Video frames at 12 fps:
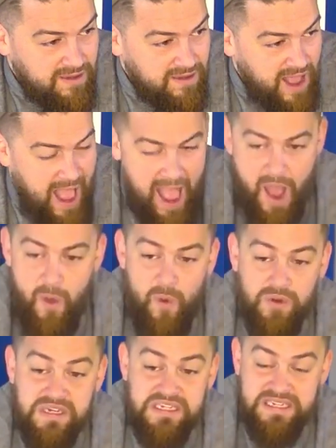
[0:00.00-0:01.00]
How
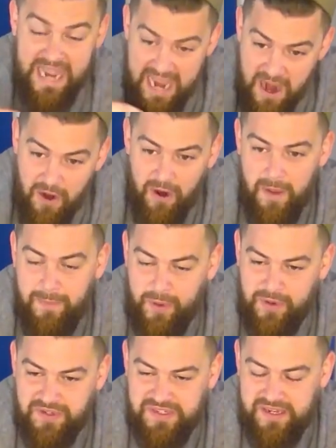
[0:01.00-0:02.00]
dare a
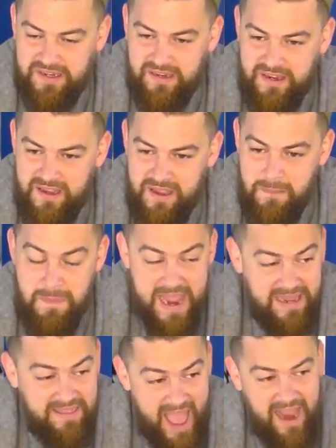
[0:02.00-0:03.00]
person
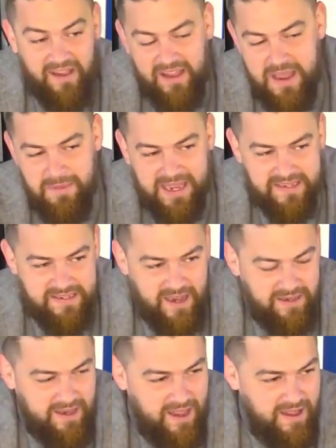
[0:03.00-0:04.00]
make that claim against
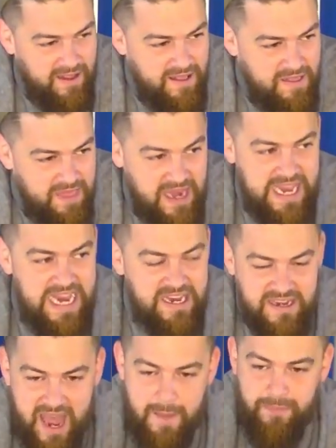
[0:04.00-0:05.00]
Allah that he
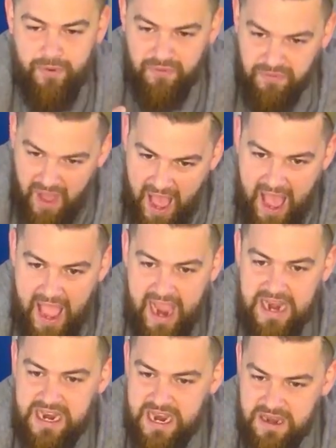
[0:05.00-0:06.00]
did not
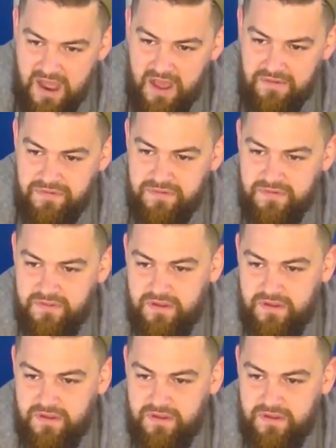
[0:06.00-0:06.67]
provide enough?